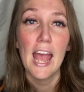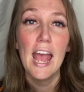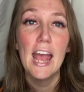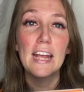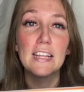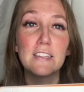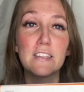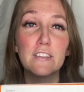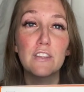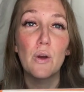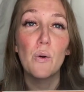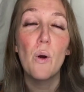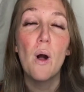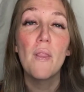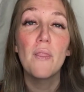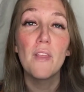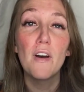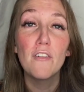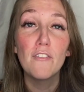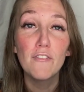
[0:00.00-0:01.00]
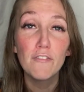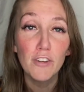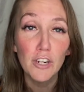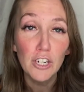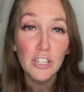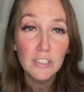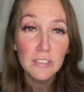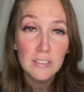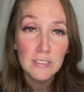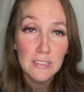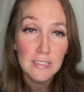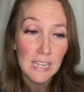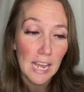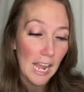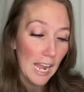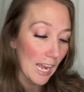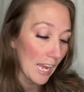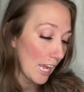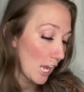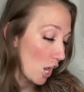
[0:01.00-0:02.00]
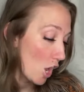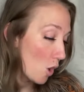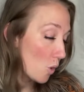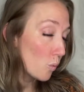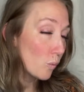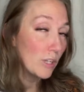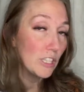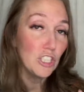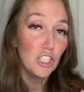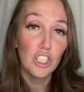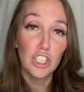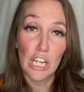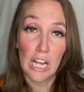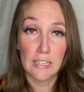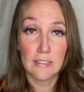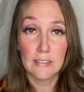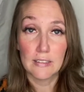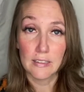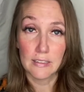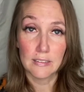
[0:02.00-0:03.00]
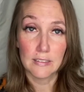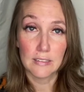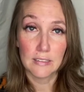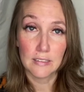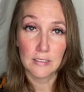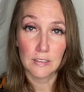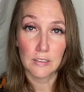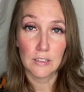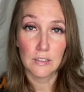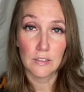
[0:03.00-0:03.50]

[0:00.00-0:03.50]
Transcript: And so on the first day, we just listen to the